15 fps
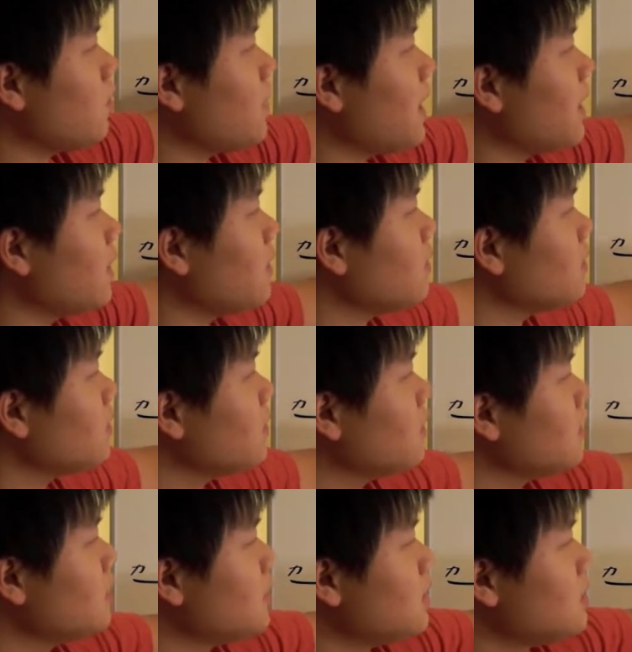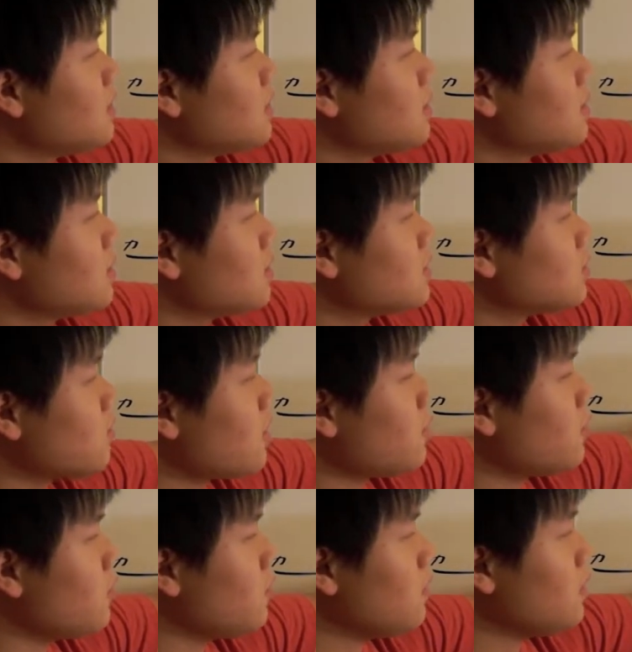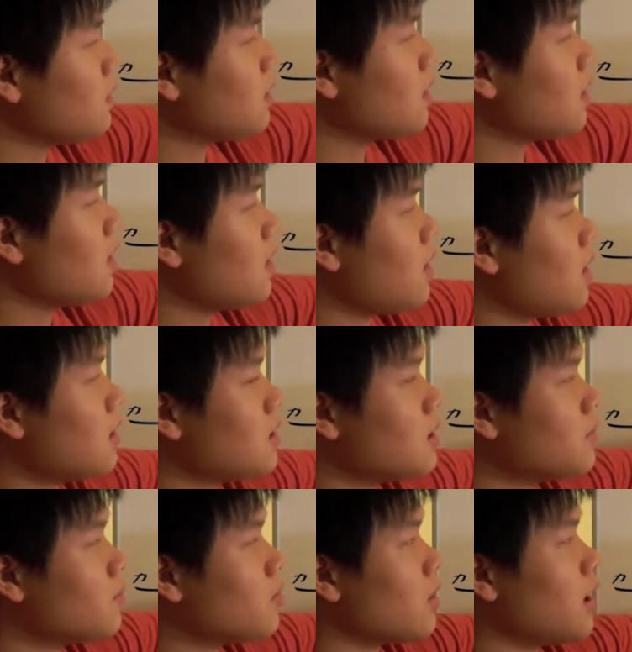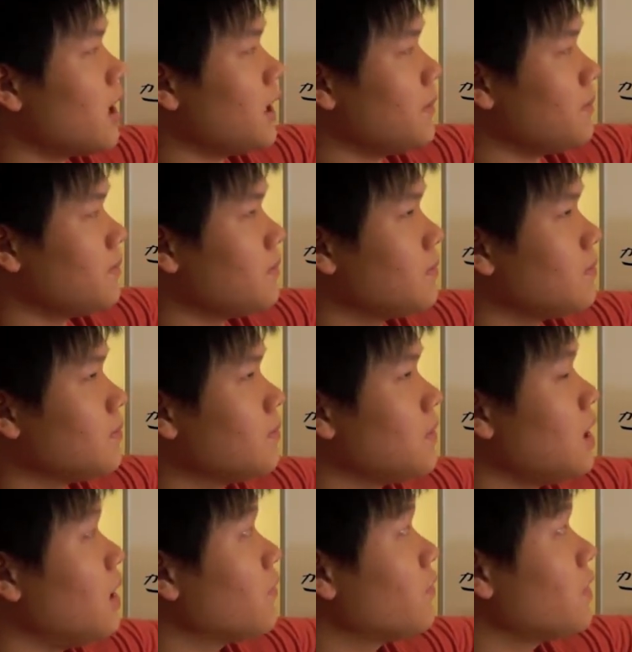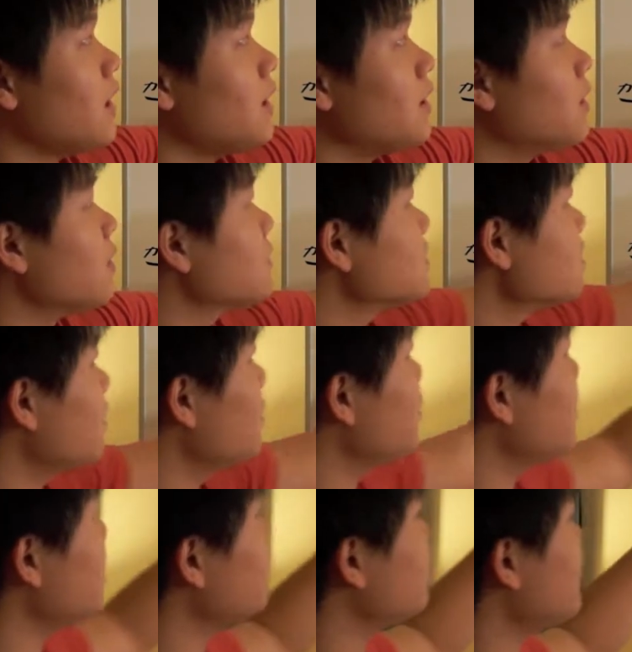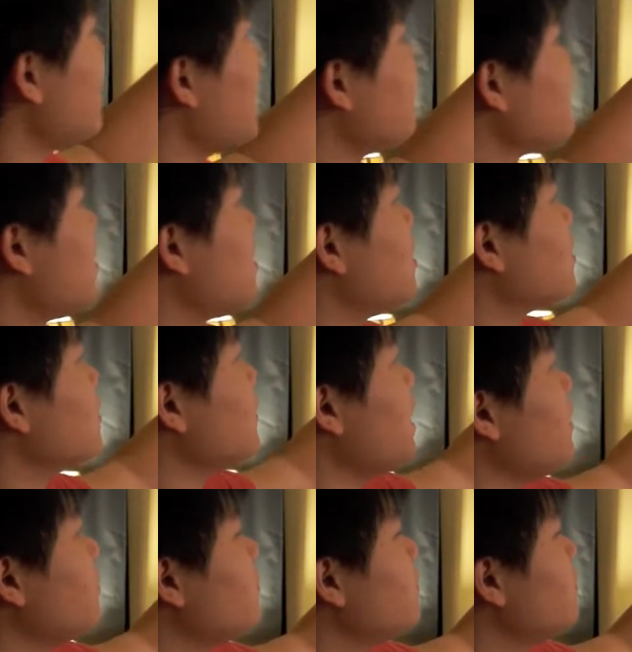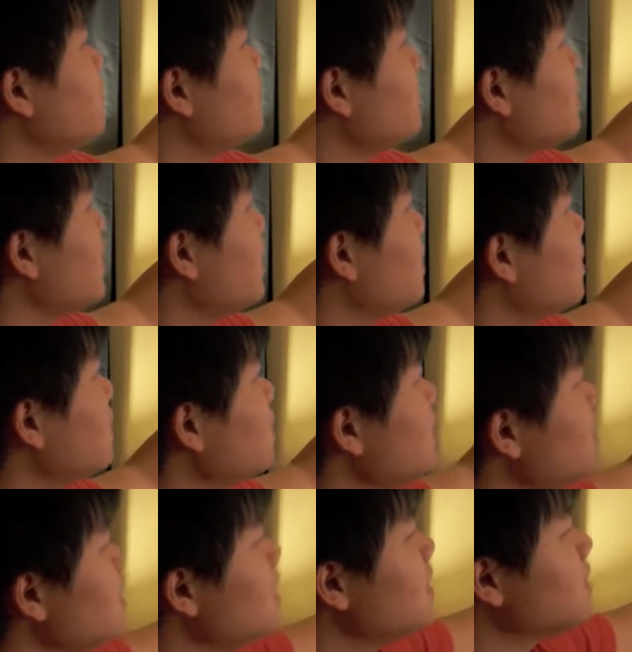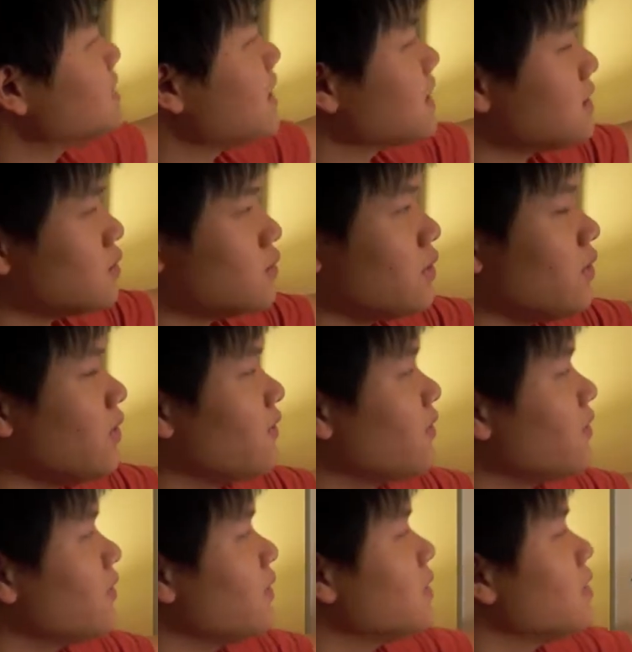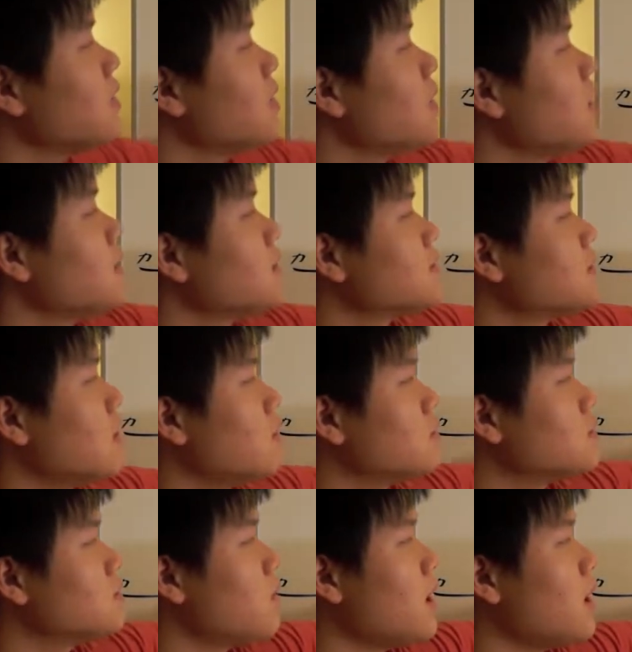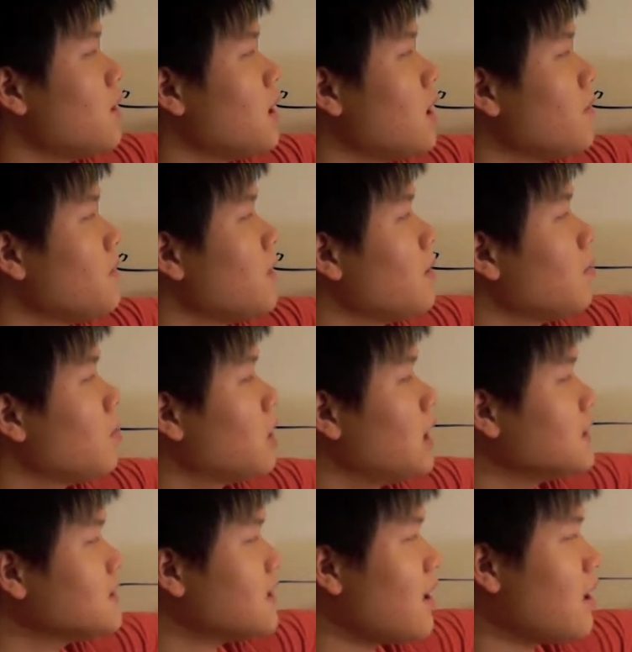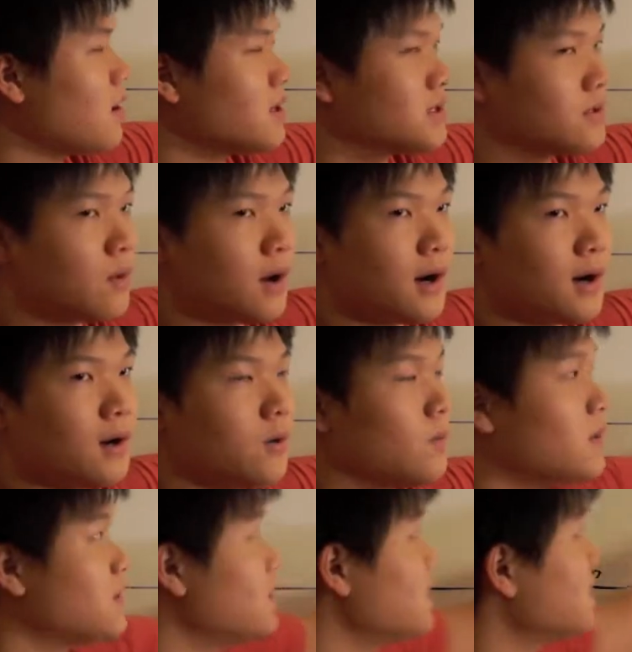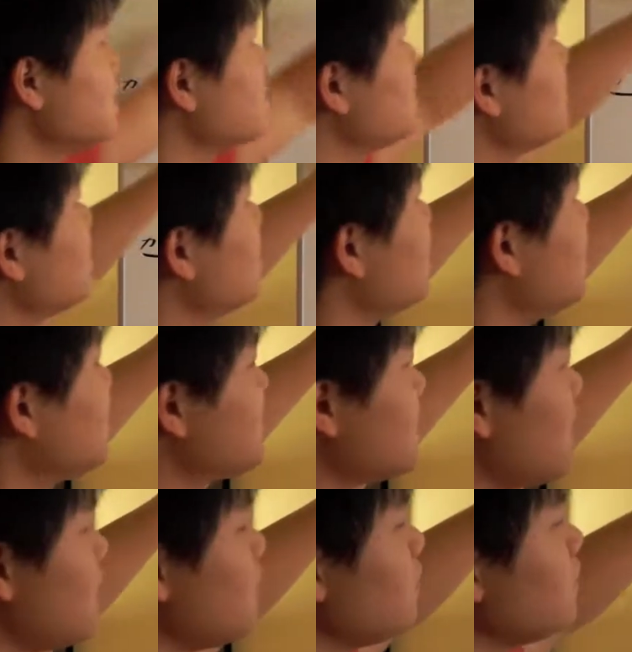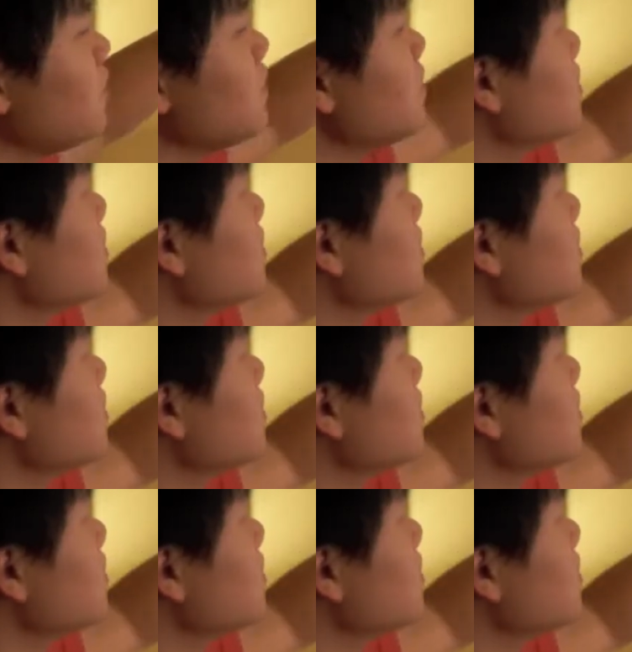beta. Square root r prime of theta. So if you have r go f theta, take the derivative, so square it up, plus r squared, which is itself,